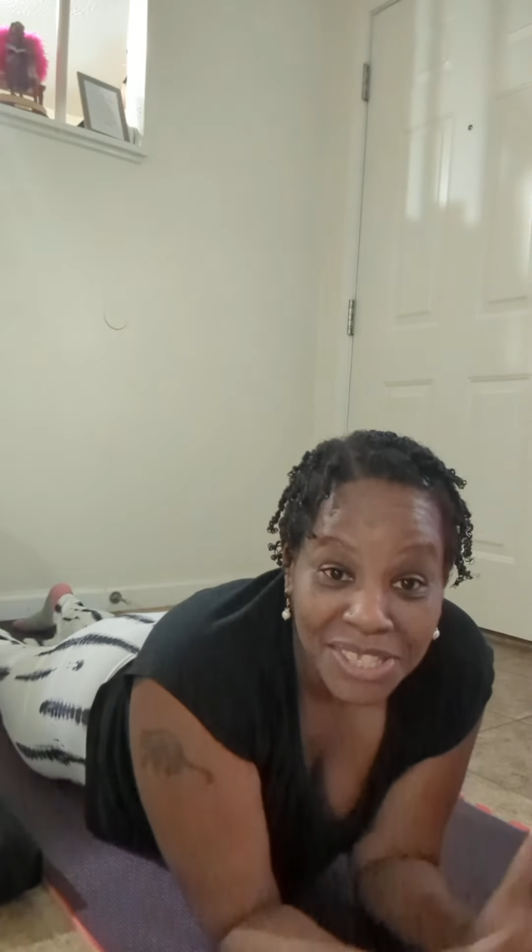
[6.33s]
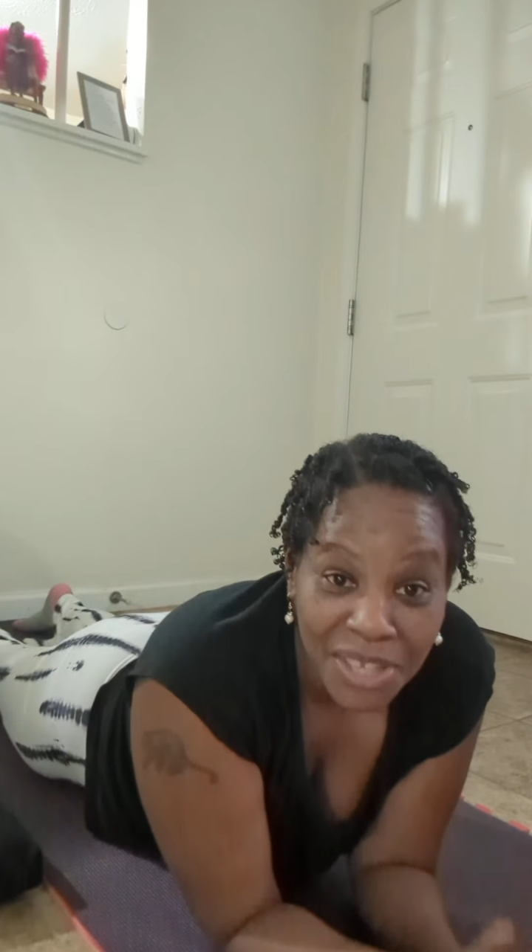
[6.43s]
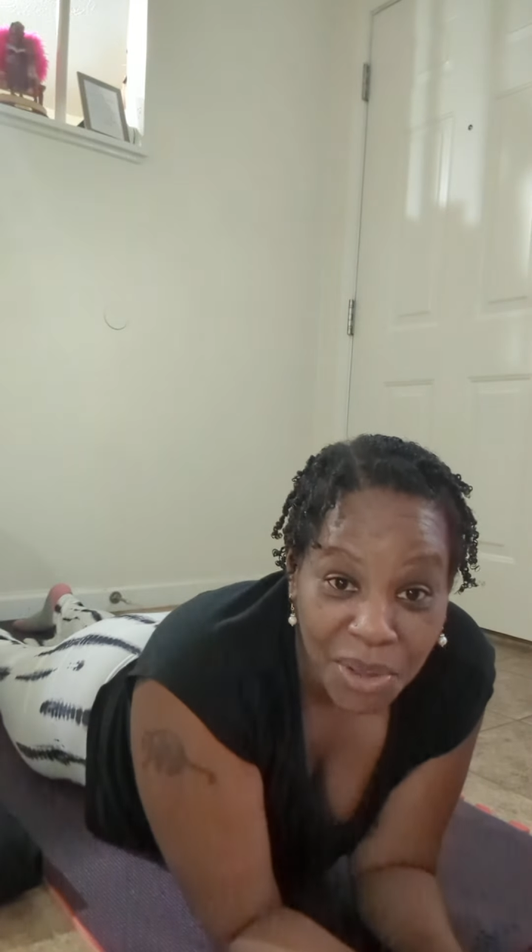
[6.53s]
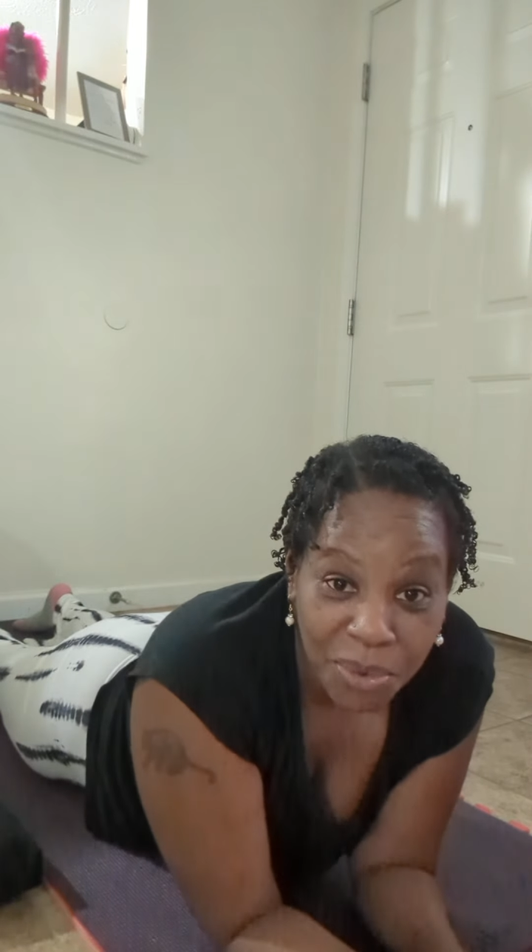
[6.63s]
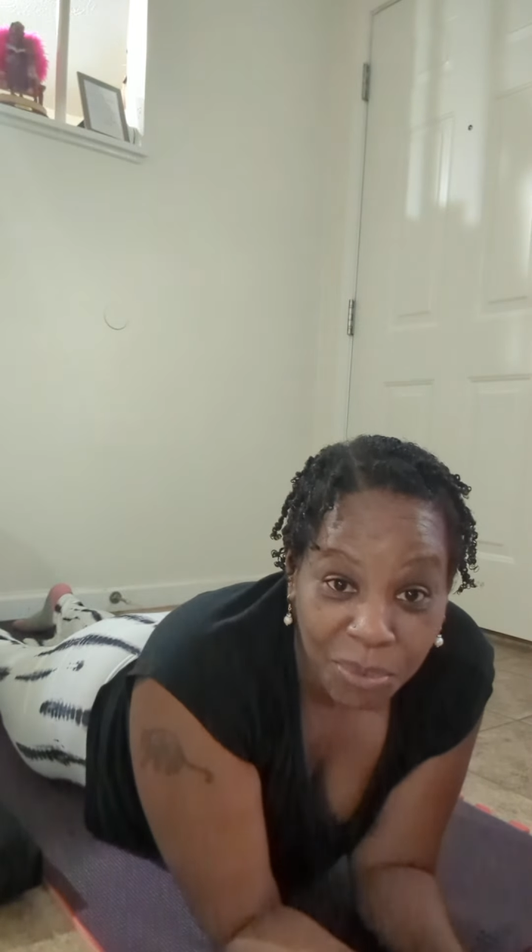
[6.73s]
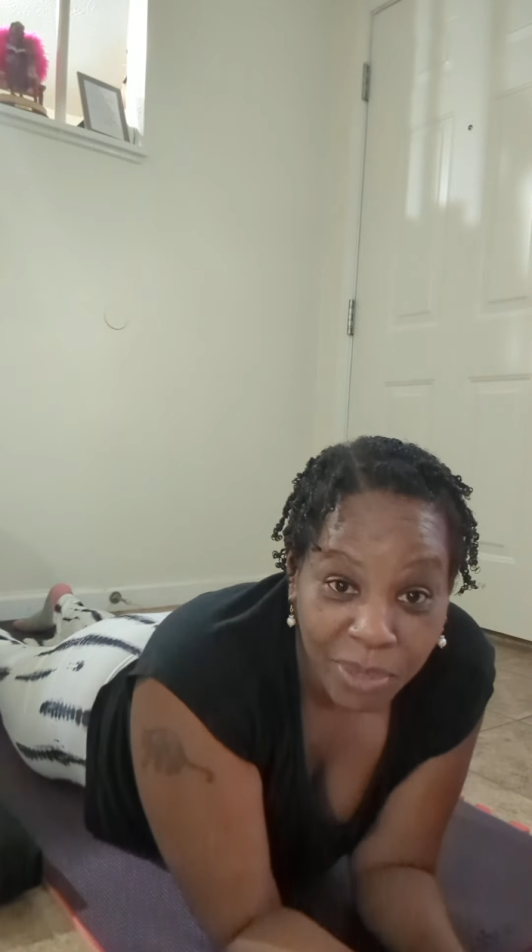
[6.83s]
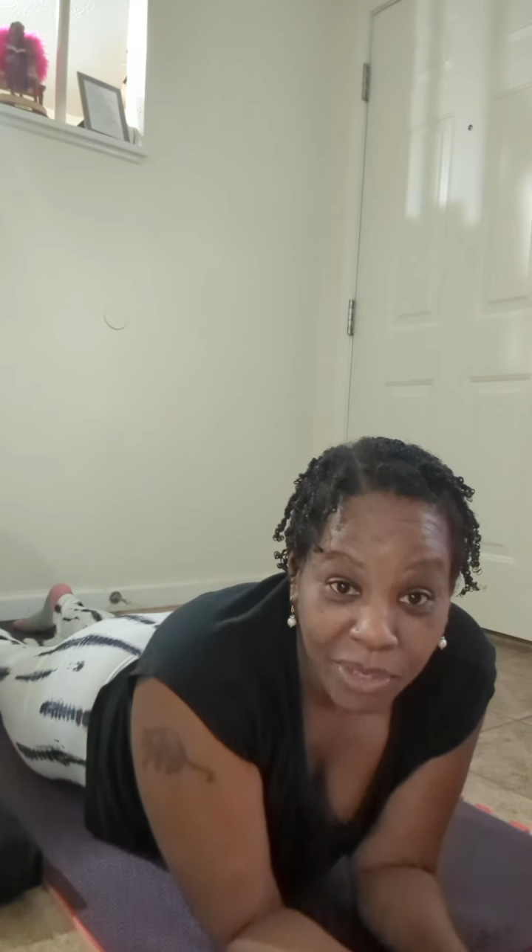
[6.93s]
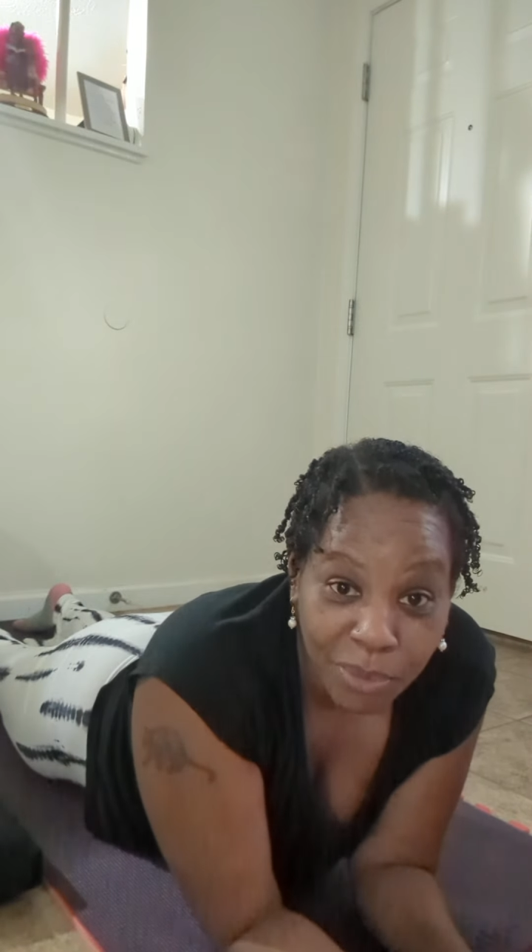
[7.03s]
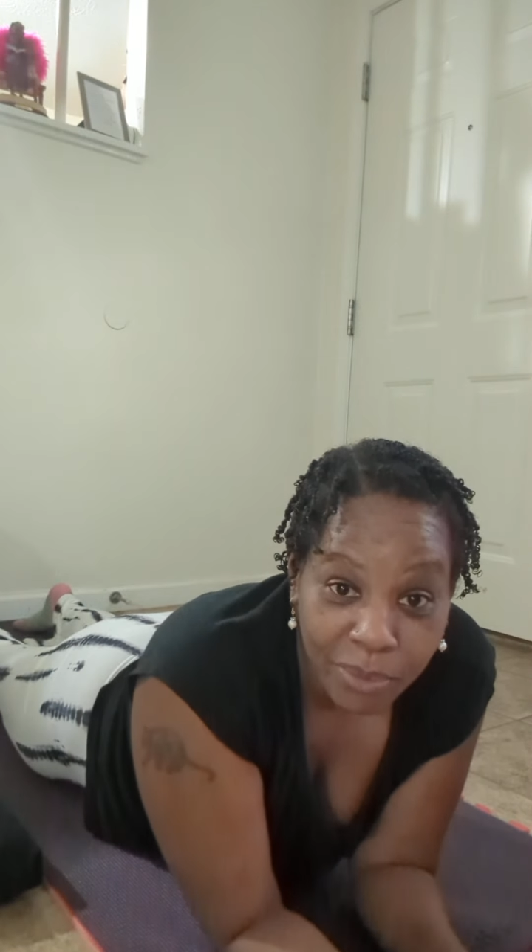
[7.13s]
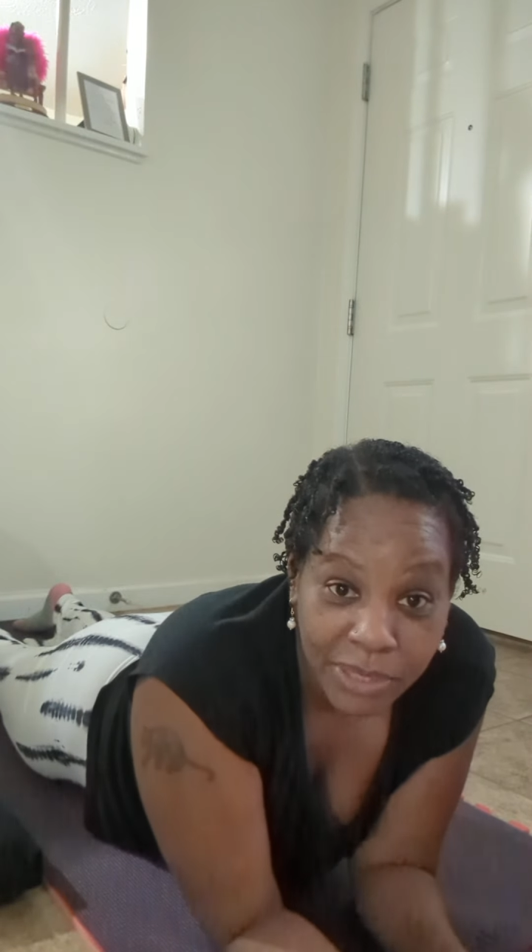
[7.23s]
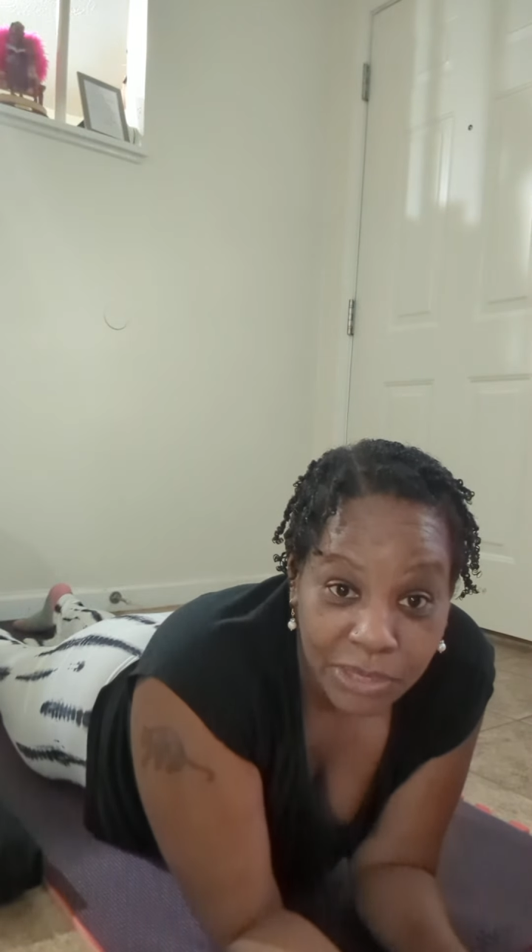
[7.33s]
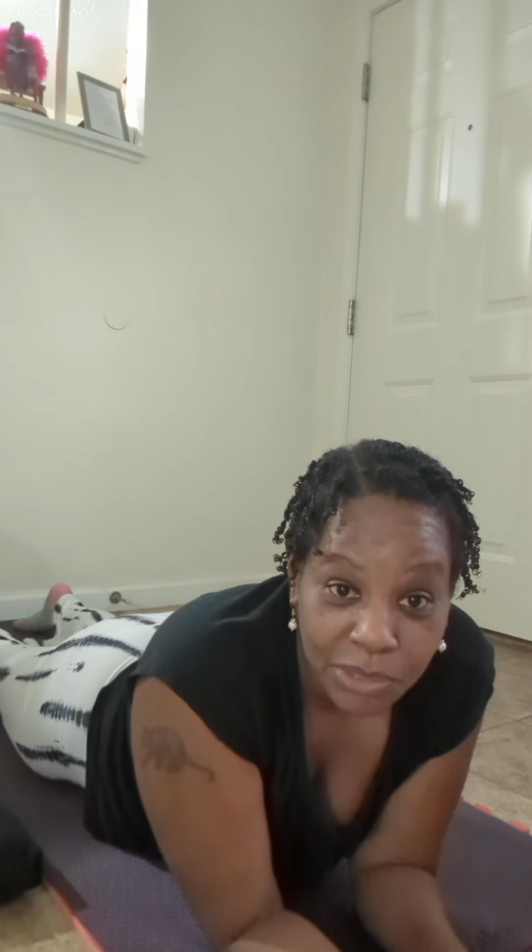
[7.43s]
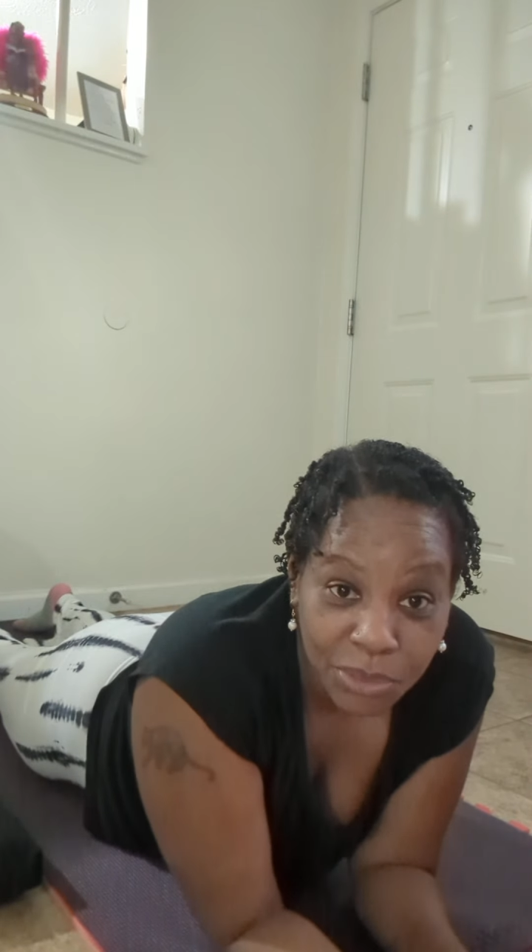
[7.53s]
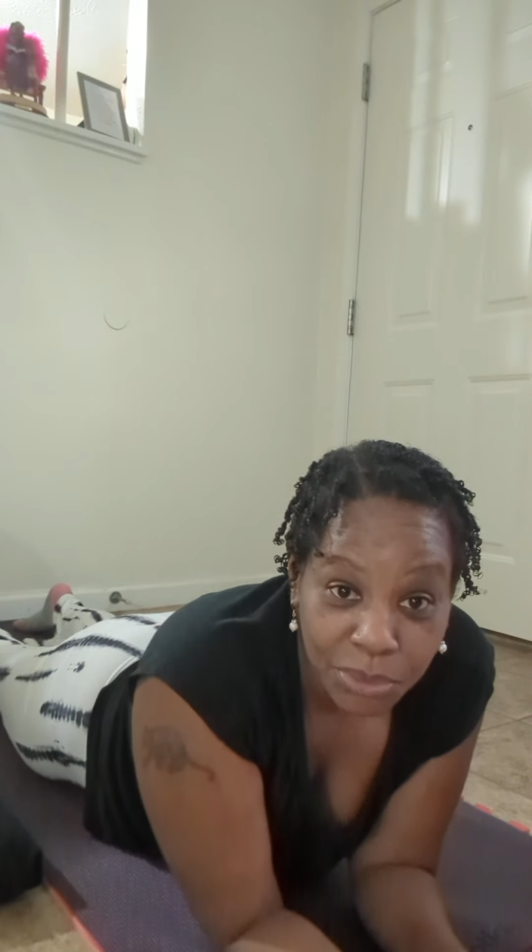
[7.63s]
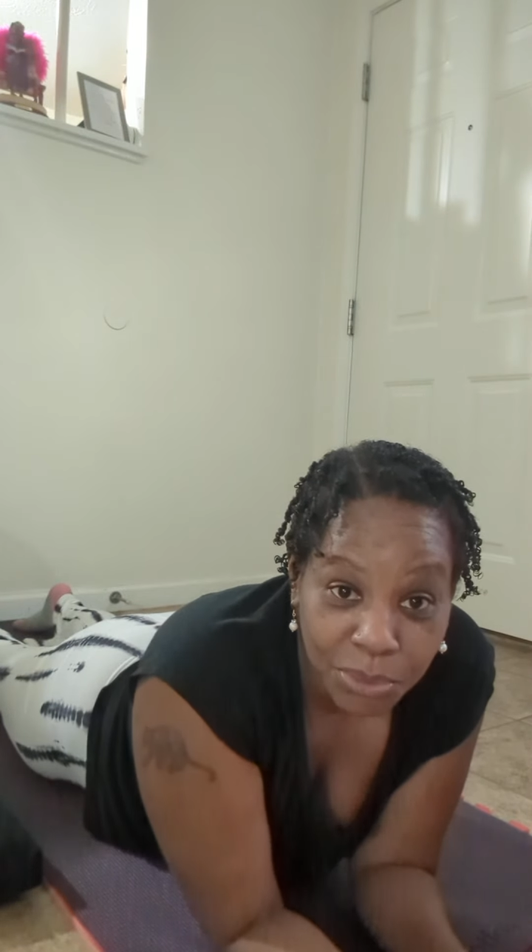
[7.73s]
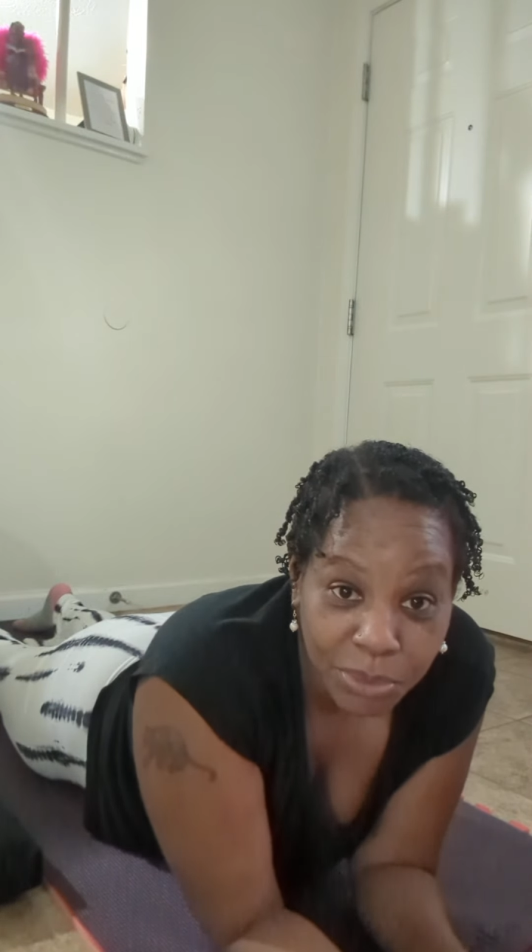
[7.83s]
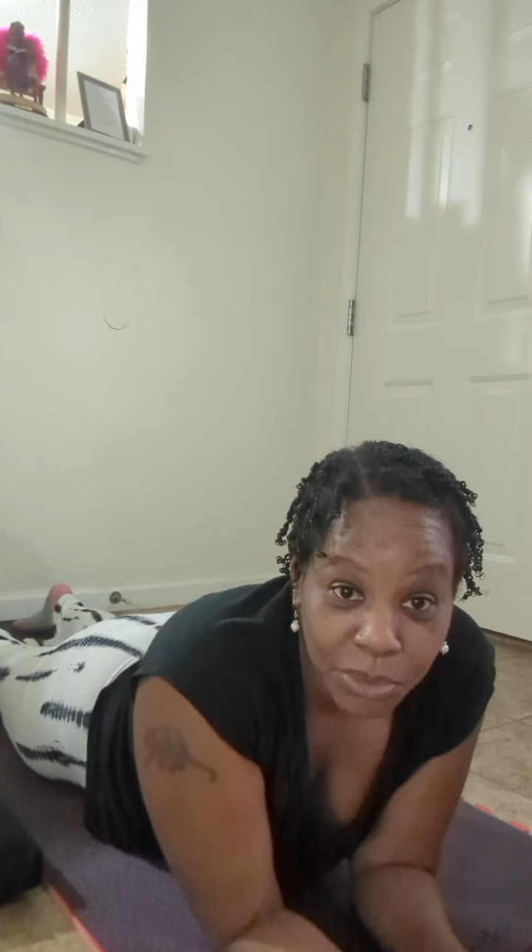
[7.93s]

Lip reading: So we are going to do